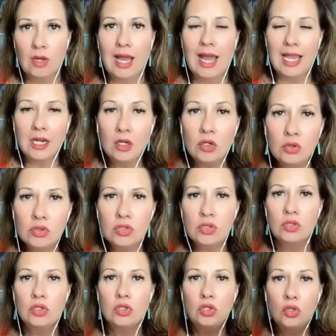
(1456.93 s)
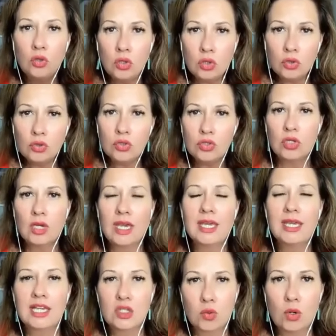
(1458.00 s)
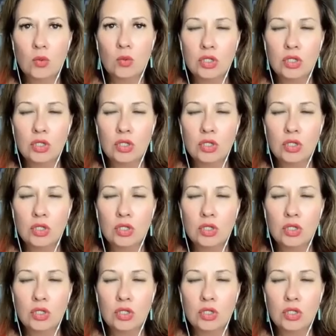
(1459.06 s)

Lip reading: I lose, you lose, and guess what